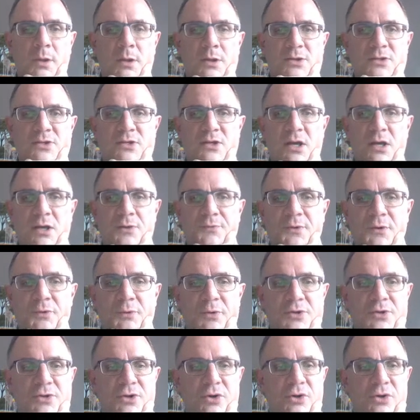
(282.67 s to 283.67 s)
Save and
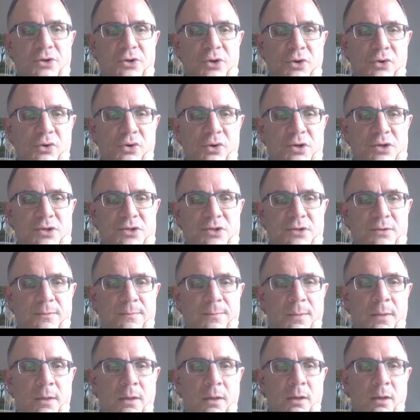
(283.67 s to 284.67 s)
return to course.
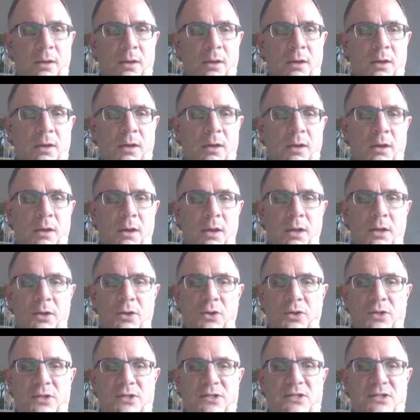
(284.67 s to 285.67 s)
And you
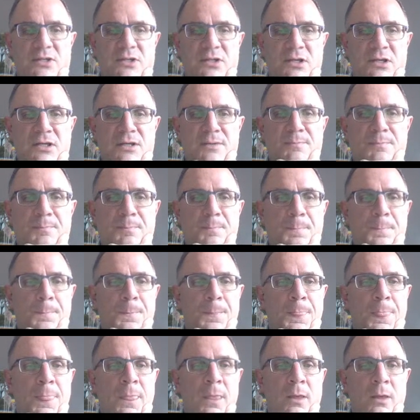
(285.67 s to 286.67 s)
can see
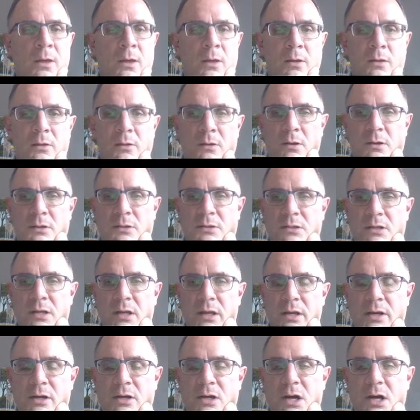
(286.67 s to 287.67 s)

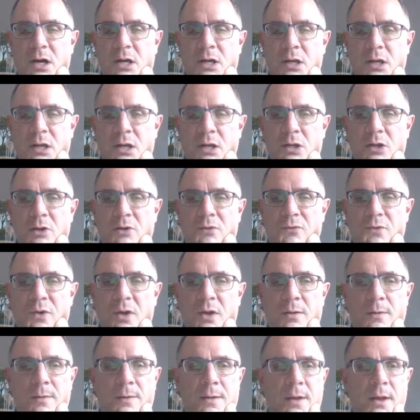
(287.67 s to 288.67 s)
now I have
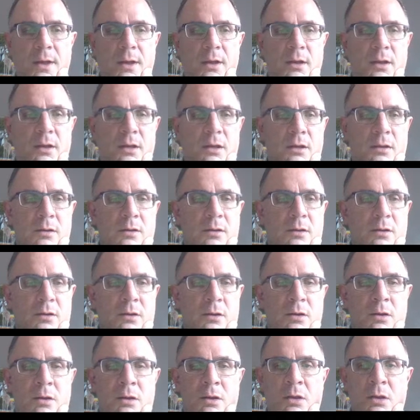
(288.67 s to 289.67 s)
a
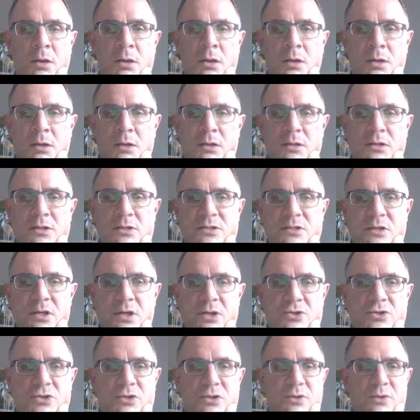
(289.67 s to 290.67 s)

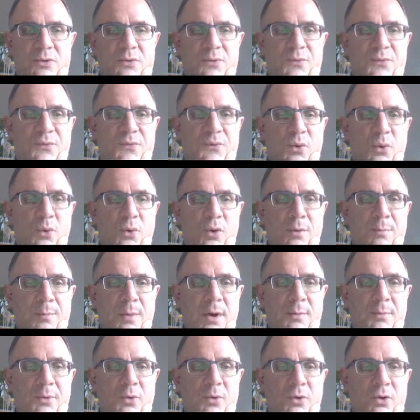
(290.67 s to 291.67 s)
discussion forum.
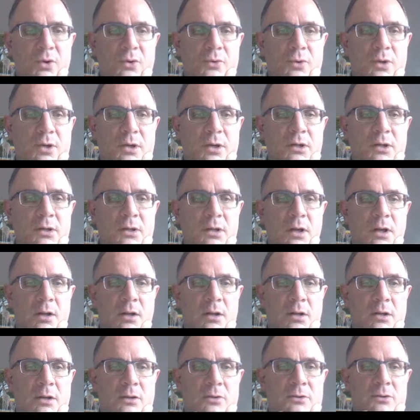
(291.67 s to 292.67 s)
I'm going to go ahead and
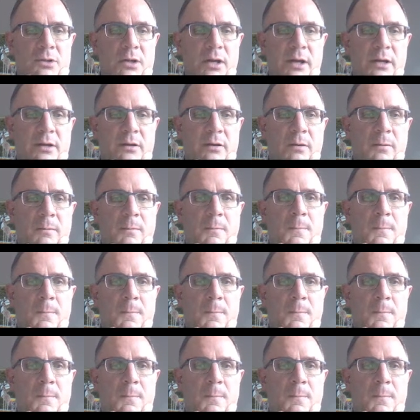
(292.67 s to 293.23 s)
click on that.